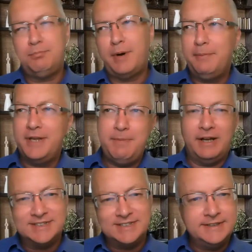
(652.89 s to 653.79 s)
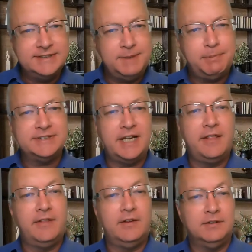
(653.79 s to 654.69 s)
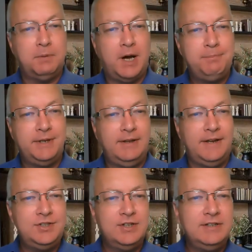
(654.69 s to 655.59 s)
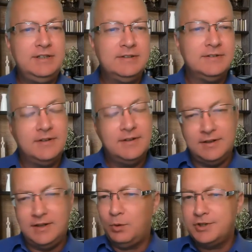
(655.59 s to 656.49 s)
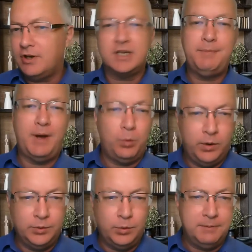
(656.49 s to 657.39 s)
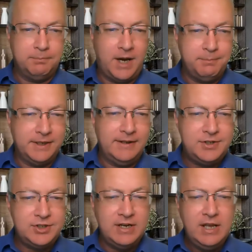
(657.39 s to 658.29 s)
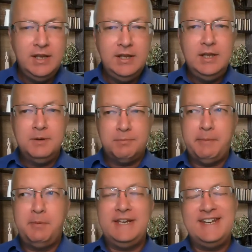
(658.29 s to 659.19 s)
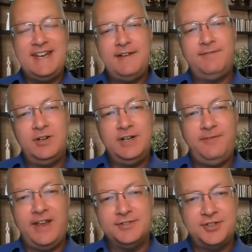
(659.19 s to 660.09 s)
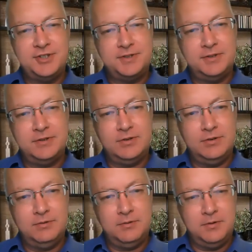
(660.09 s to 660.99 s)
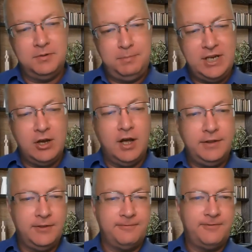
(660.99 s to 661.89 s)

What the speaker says: Probably about 60% of the population, and we're talking about worldwide population, probably never advances beyond the